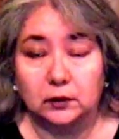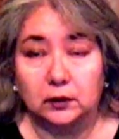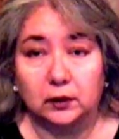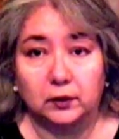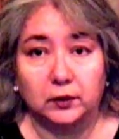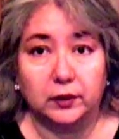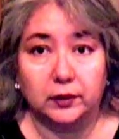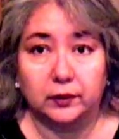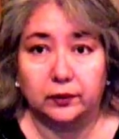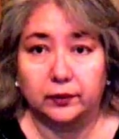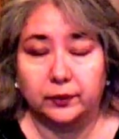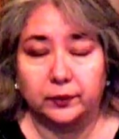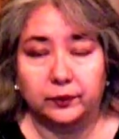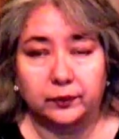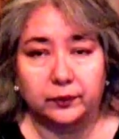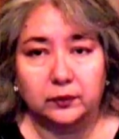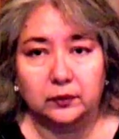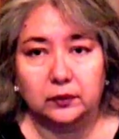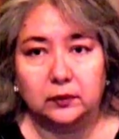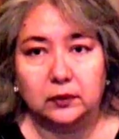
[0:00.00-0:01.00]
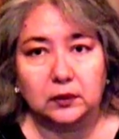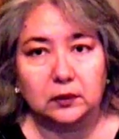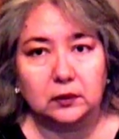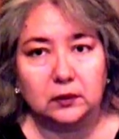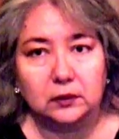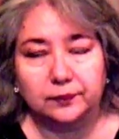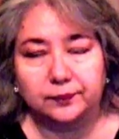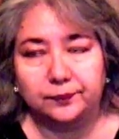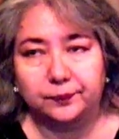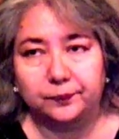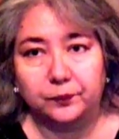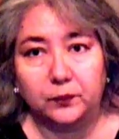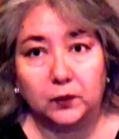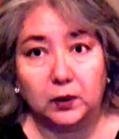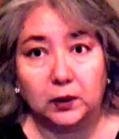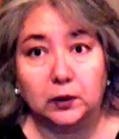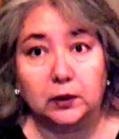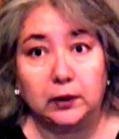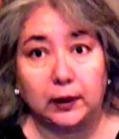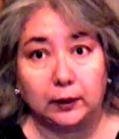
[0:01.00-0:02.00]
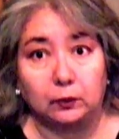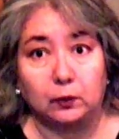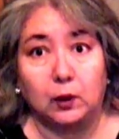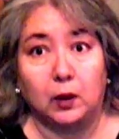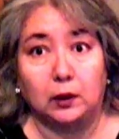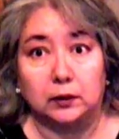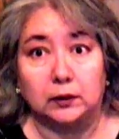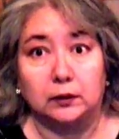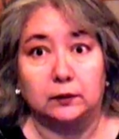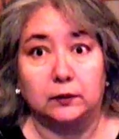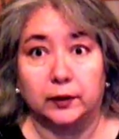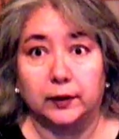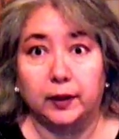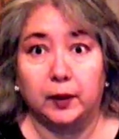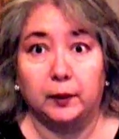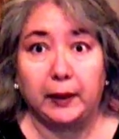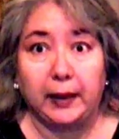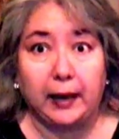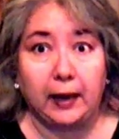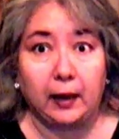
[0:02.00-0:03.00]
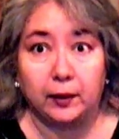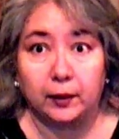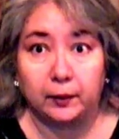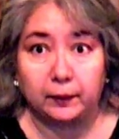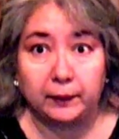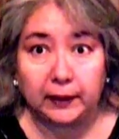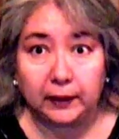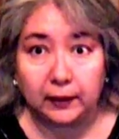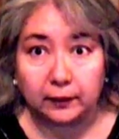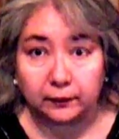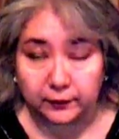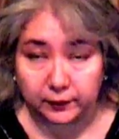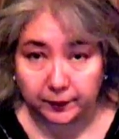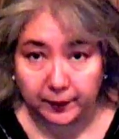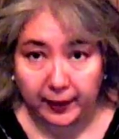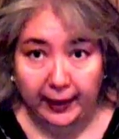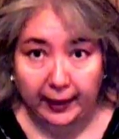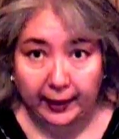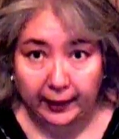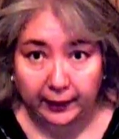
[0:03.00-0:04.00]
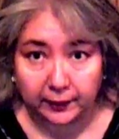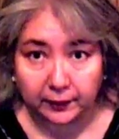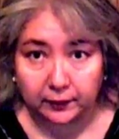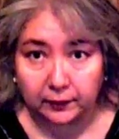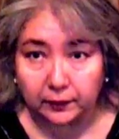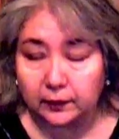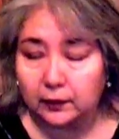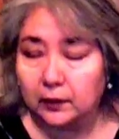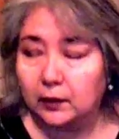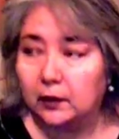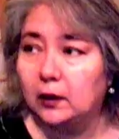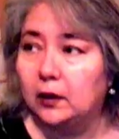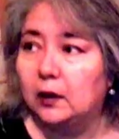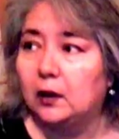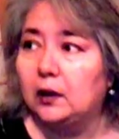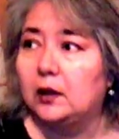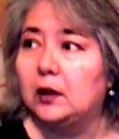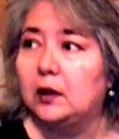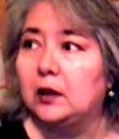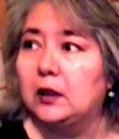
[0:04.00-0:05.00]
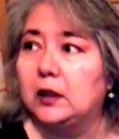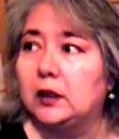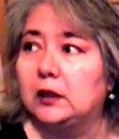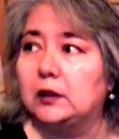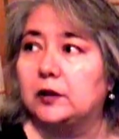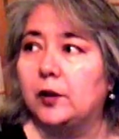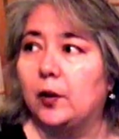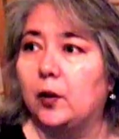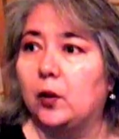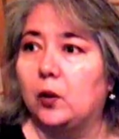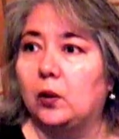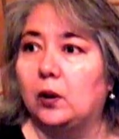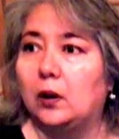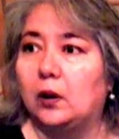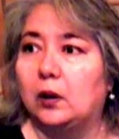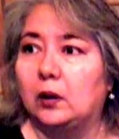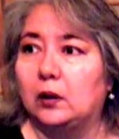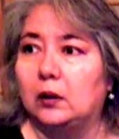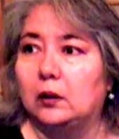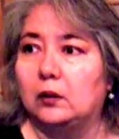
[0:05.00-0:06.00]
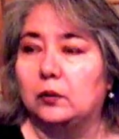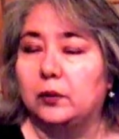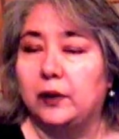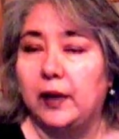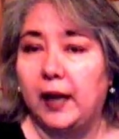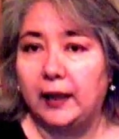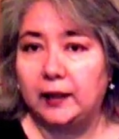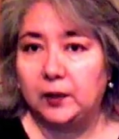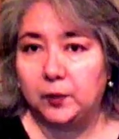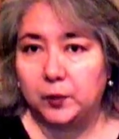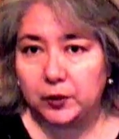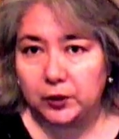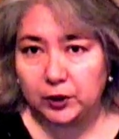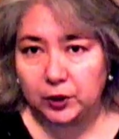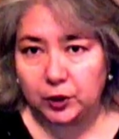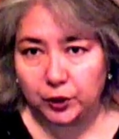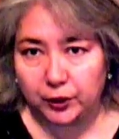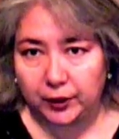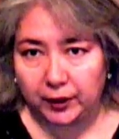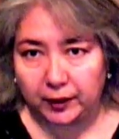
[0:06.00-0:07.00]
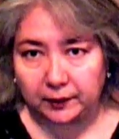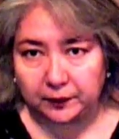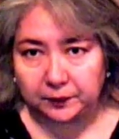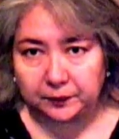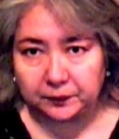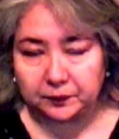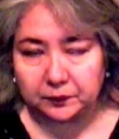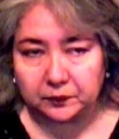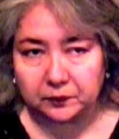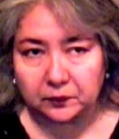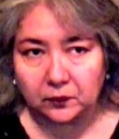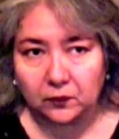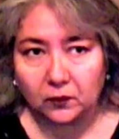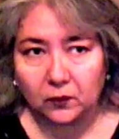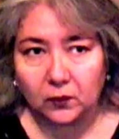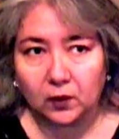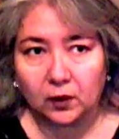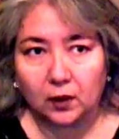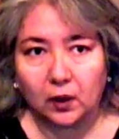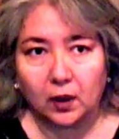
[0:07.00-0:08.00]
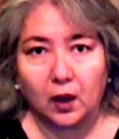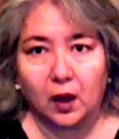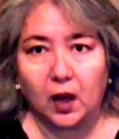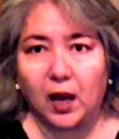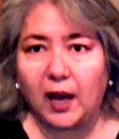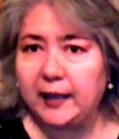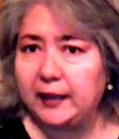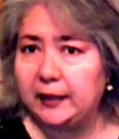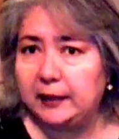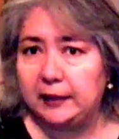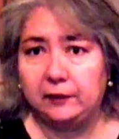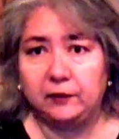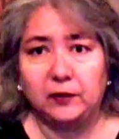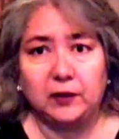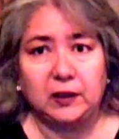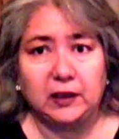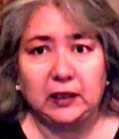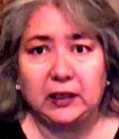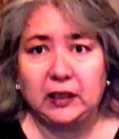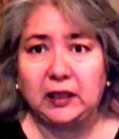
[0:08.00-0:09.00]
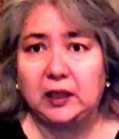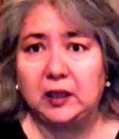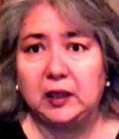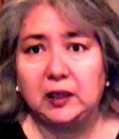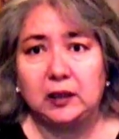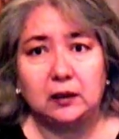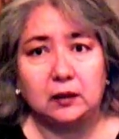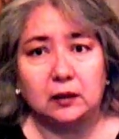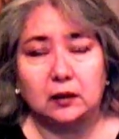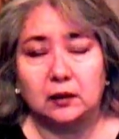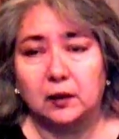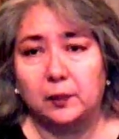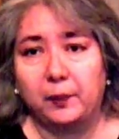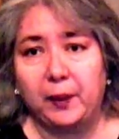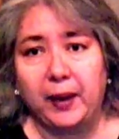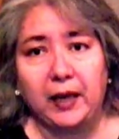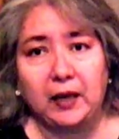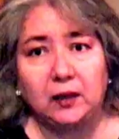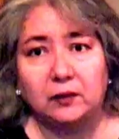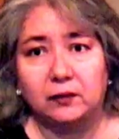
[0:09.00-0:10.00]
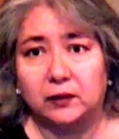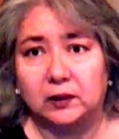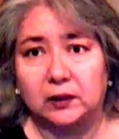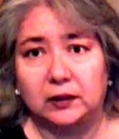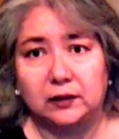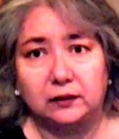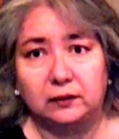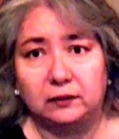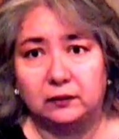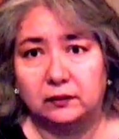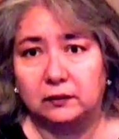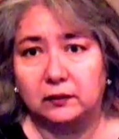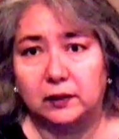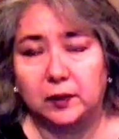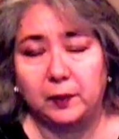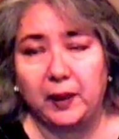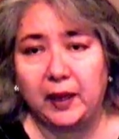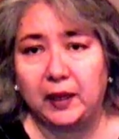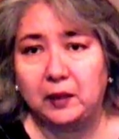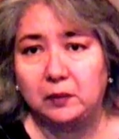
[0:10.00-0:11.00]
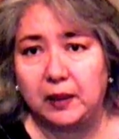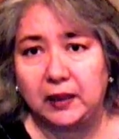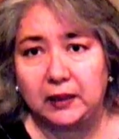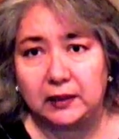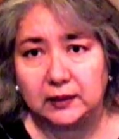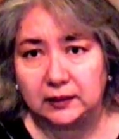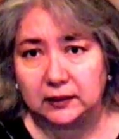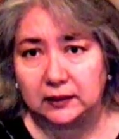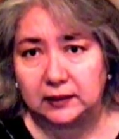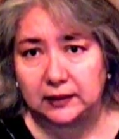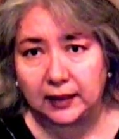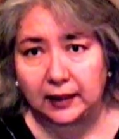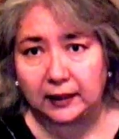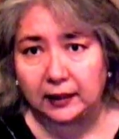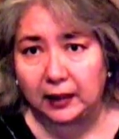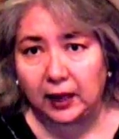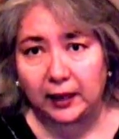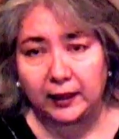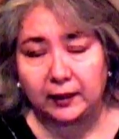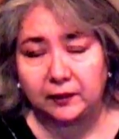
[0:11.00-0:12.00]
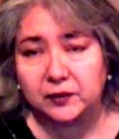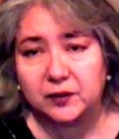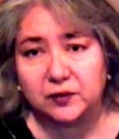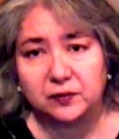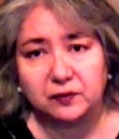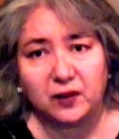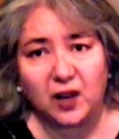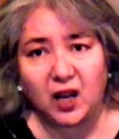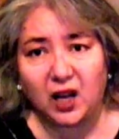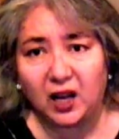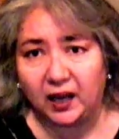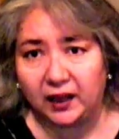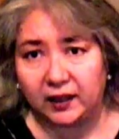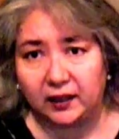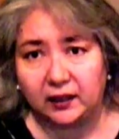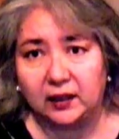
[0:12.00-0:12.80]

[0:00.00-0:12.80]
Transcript: It looked like raw liver coming out of me. It was bad. So we had the procedure done. I didn't even need the pain medicines that night. It was fine.